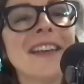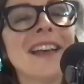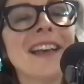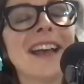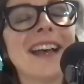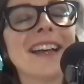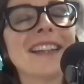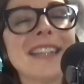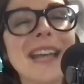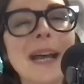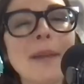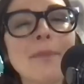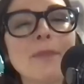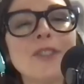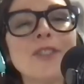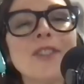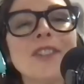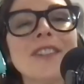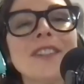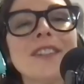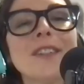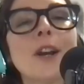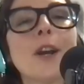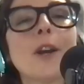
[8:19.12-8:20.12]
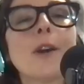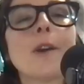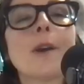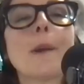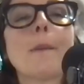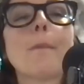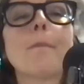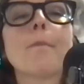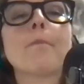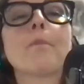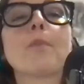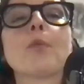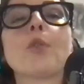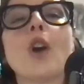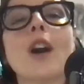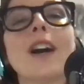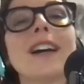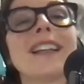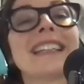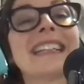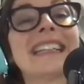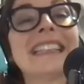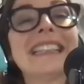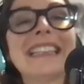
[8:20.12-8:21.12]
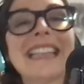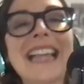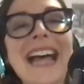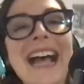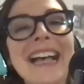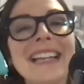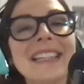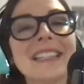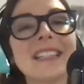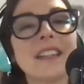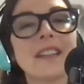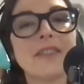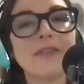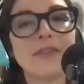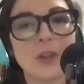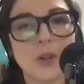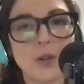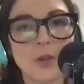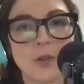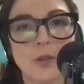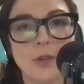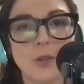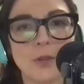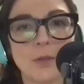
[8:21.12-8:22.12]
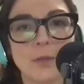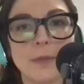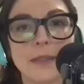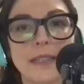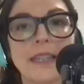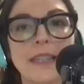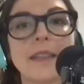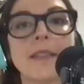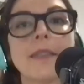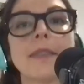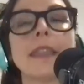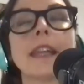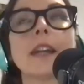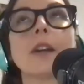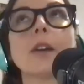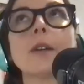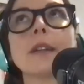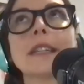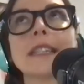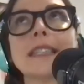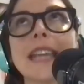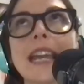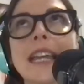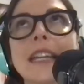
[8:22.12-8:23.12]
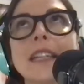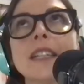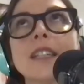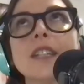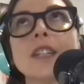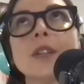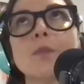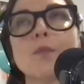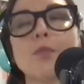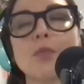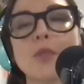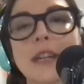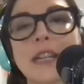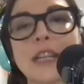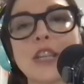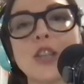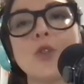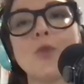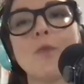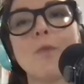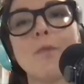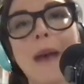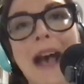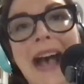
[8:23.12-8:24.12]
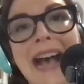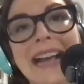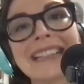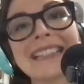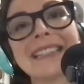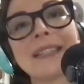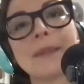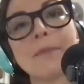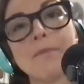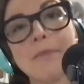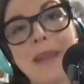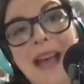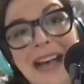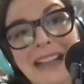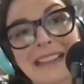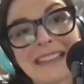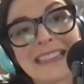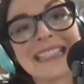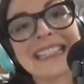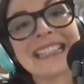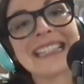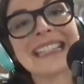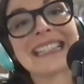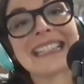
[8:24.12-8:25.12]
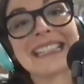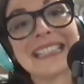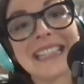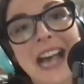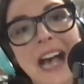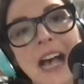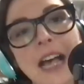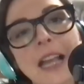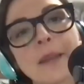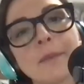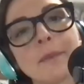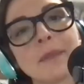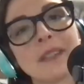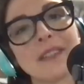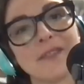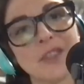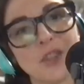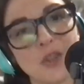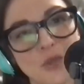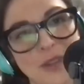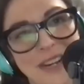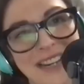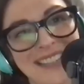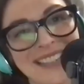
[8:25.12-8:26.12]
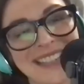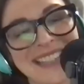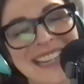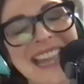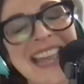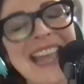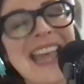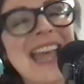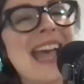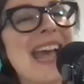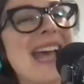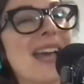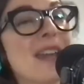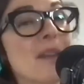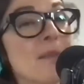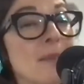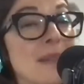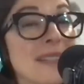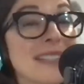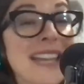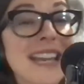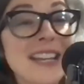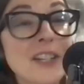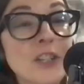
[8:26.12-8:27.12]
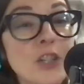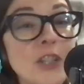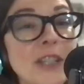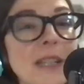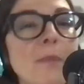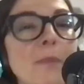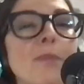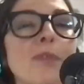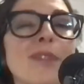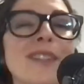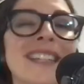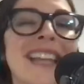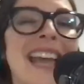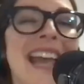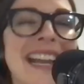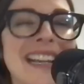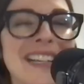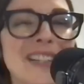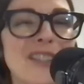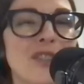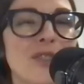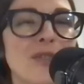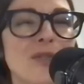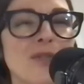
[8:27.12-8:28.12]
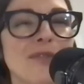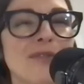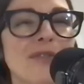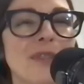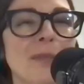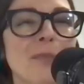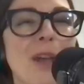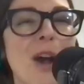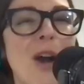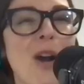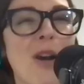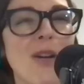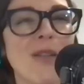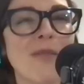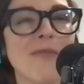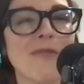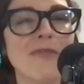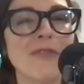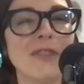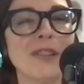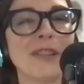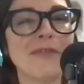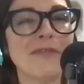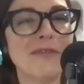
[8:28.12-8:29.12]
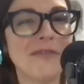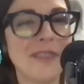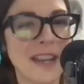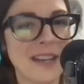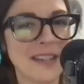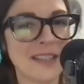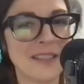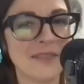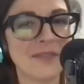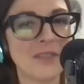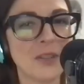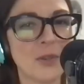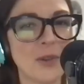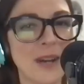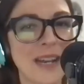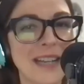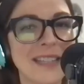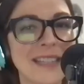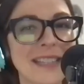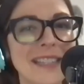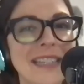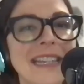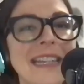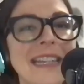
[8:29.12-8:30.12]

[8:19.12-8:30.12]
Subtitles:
Adaptogens are a broad class of herbs that are intended to bring you back to balance in times of stress and potentially protect you from the harmful effects of stress.